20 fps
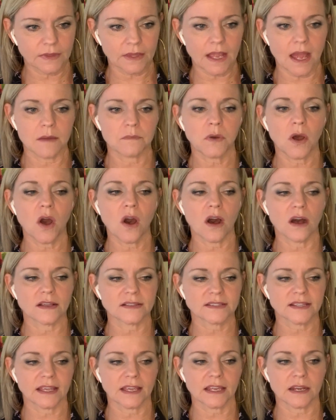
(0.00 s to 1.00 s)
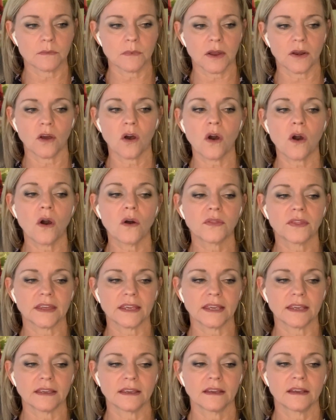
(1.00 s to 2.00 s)
I paused, thinking about
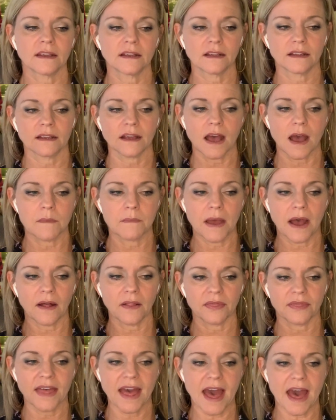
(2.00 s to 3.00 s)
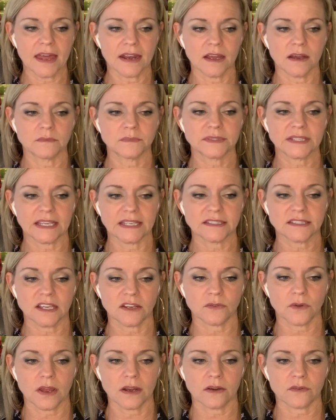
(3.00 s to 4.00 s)
that updates
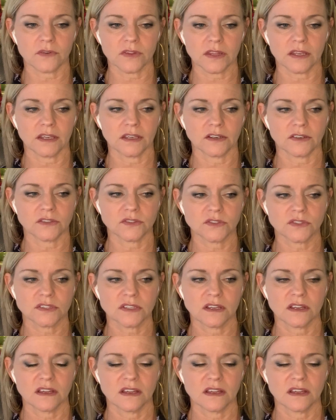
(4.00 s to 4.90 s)
I'd read over the years.